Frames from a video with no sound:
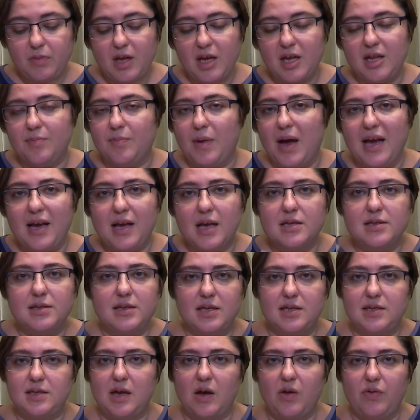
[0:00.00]
In my case, they
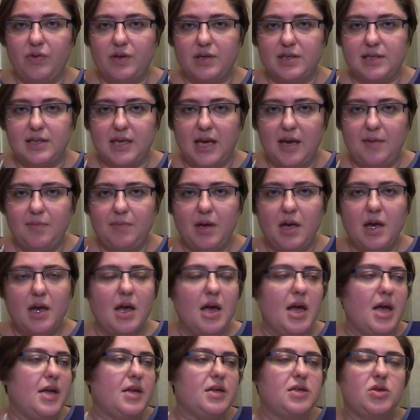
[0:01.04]
sound the same,
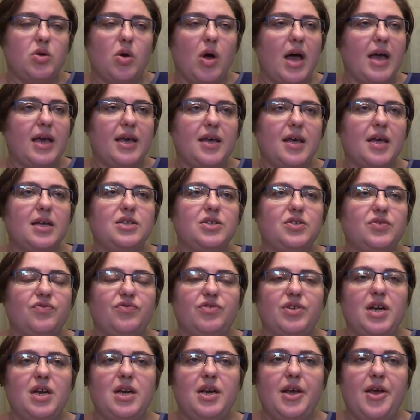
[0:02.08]
so I can't
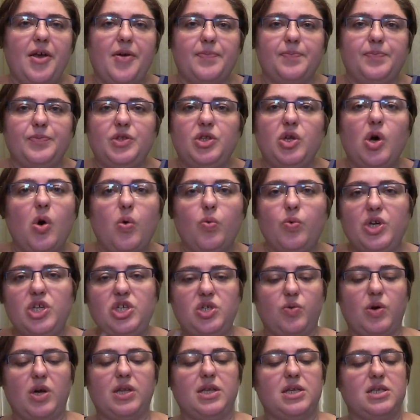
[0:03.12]
really know
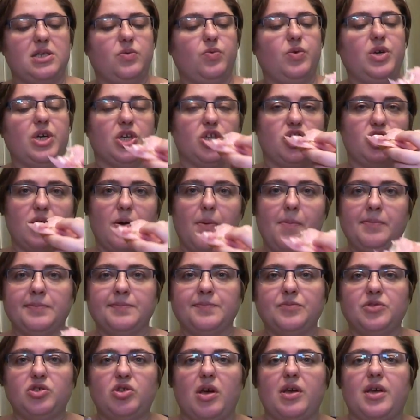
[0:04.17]
which one is which.
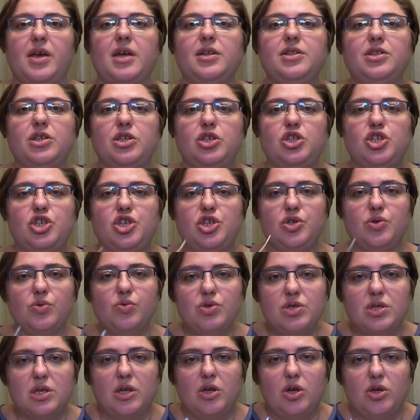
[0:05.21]
So I can't
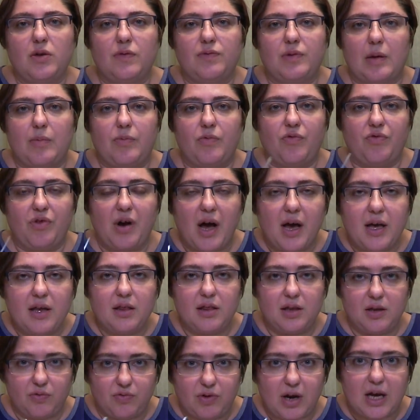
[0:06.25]
choose a lot of time
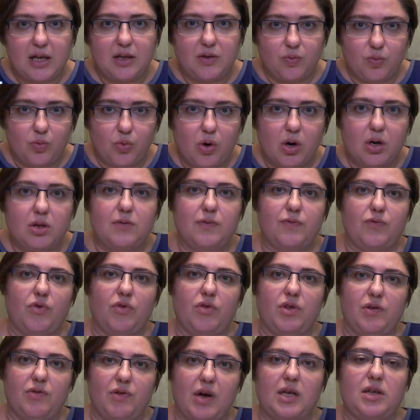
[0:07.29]
the right word for
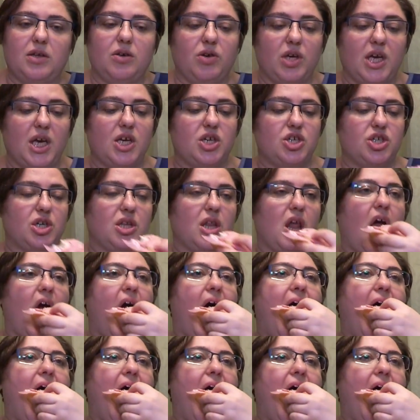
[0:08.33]
the right occasion.